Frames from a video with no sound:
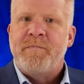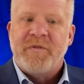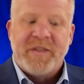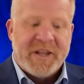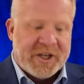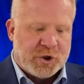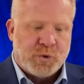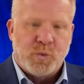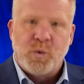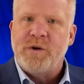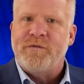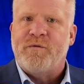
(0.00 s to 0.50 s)

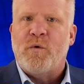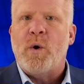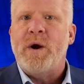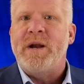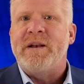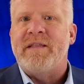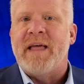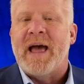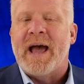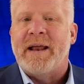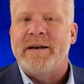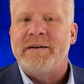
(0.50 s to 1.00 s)
This would
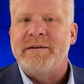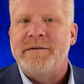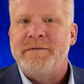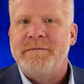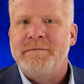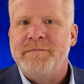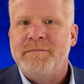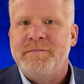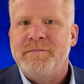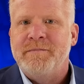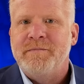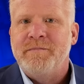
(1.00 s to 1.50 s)
avoid that.
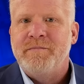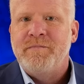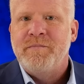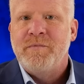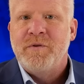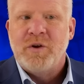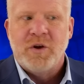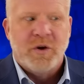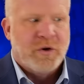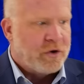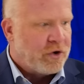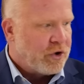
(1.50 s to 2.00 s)

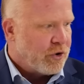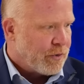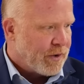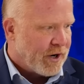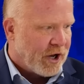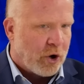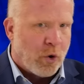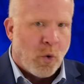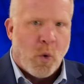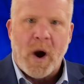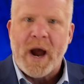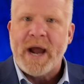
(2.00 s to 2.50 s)
You're
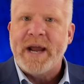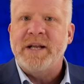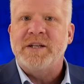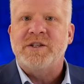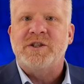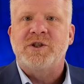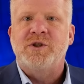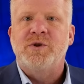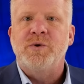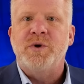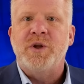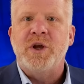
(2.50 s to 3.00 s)
in a quiet
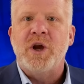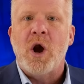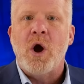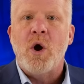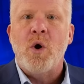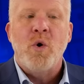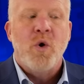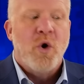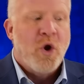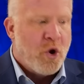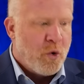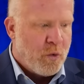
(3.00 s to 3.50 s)

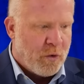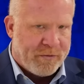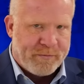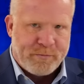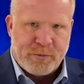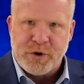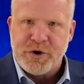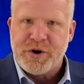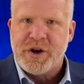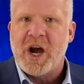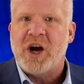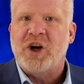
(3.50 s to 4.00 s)
studio with
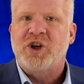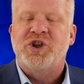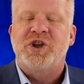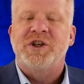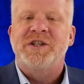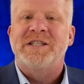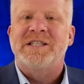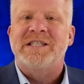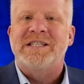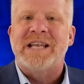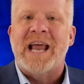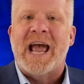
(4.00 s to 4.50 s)

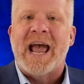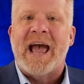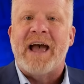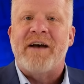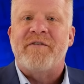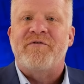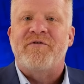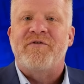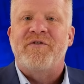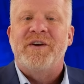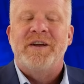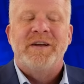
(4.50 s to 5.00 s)
production
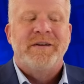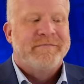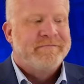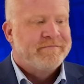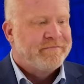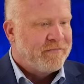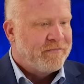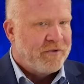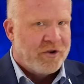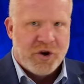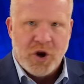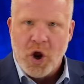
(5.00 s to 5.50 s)
staff,
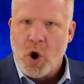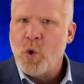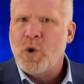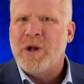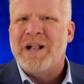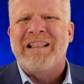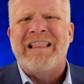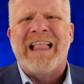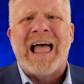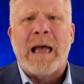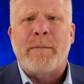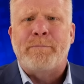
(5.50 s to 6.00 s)
no
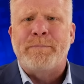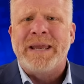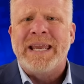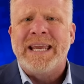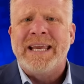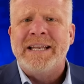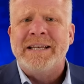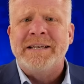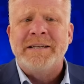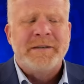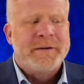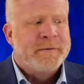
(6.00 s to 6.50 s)

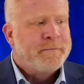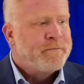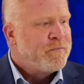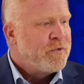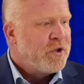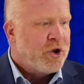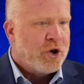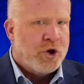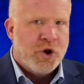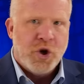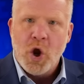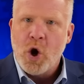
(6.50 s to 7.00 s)
clapping,
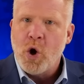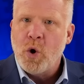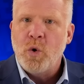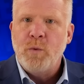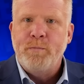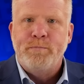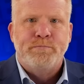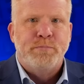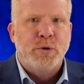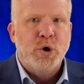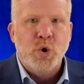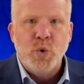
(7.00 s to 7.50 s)
no
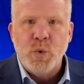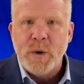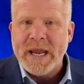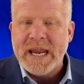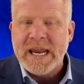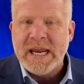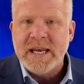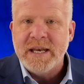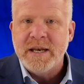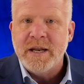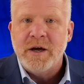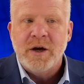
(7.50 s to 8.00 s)

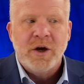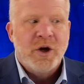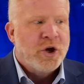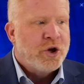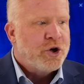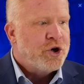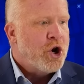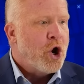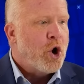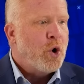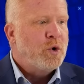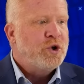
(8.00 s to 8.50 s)
booing,
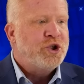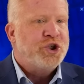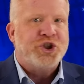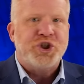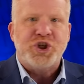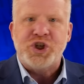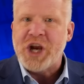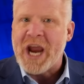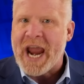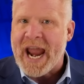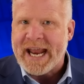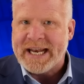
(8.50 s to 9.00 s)
no
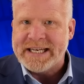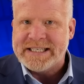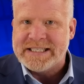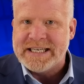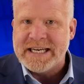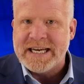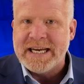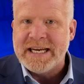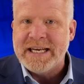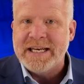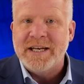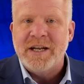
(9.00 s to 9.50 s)

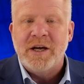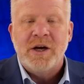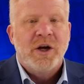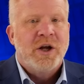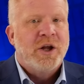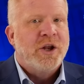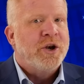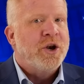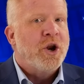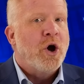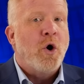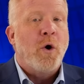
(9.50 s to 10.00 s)
chanting,
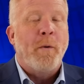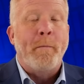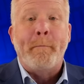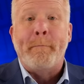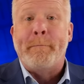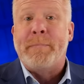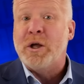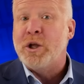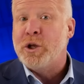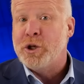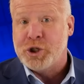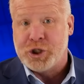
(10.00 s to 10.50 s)
no
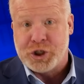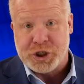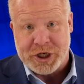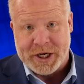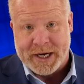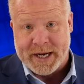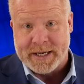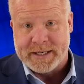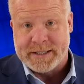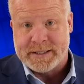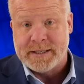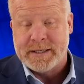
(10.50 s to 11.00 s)

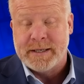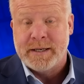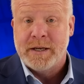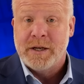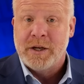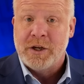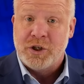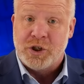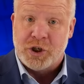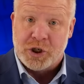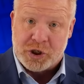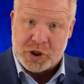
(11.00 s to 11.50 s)
bullshit.
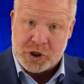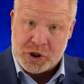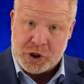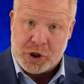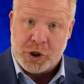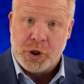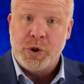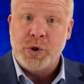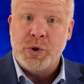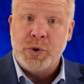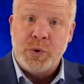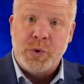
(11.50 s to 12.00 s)
Just
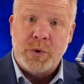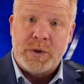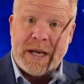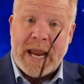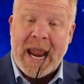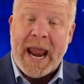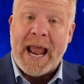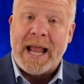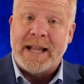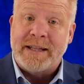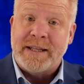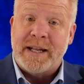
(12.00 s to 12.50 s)
two
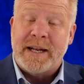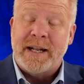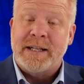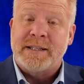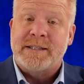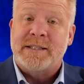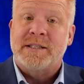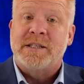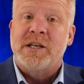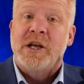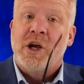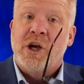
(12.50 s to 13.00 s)

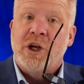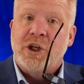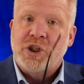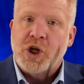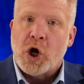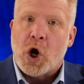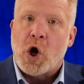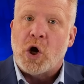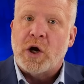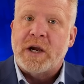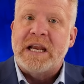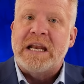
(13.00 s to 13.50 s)
candidates
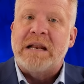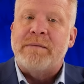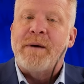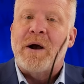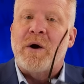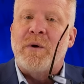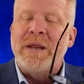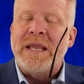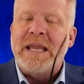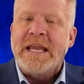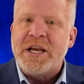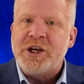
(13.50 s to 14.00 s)
talking
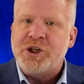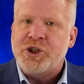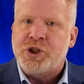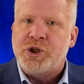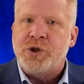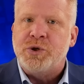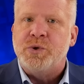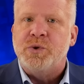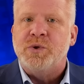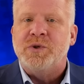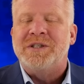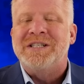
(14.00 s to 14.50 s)
about
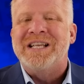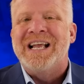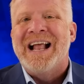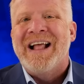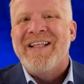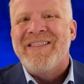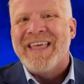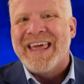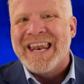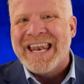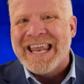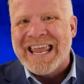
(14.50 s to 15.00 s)
issues
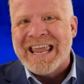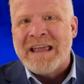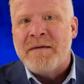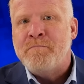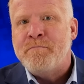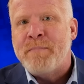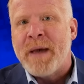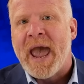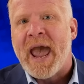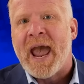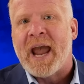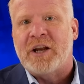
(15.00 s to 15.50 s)
that
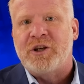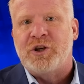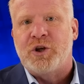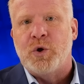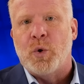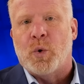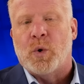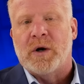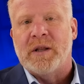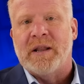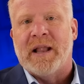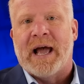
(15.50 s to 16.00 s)
impact
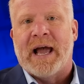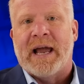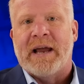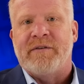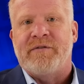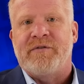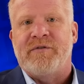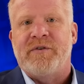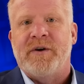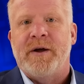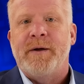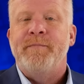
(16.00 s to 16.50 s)
your
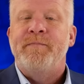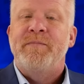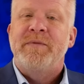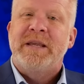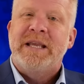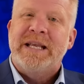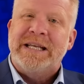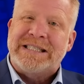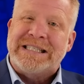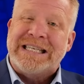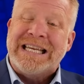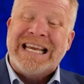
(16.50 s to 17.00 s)
life.
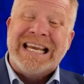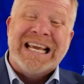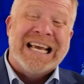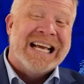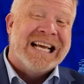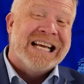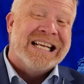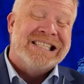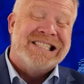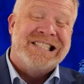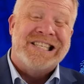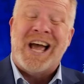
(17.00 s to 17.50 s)
You see,
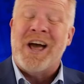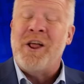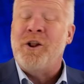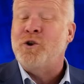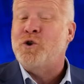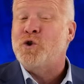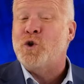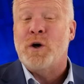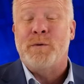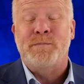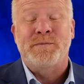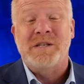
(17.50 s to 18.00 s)

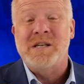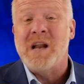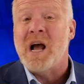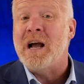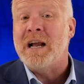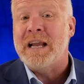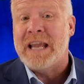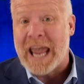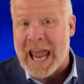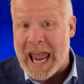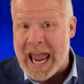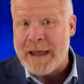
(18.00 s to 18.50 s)
Donald Trump's
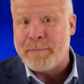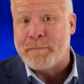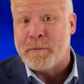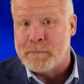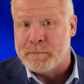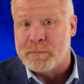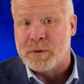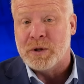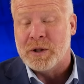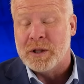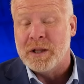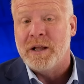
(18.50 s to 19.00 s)
not
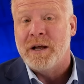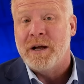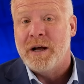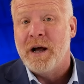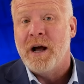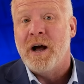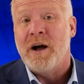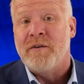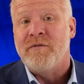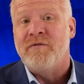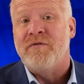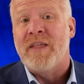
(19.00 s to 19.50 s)
capable
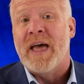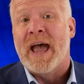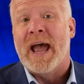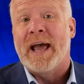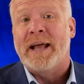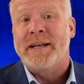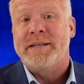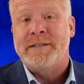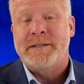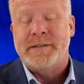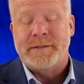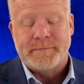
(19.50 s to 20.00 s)
of
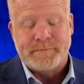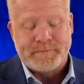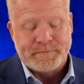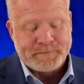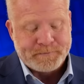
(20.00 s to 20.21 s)
that.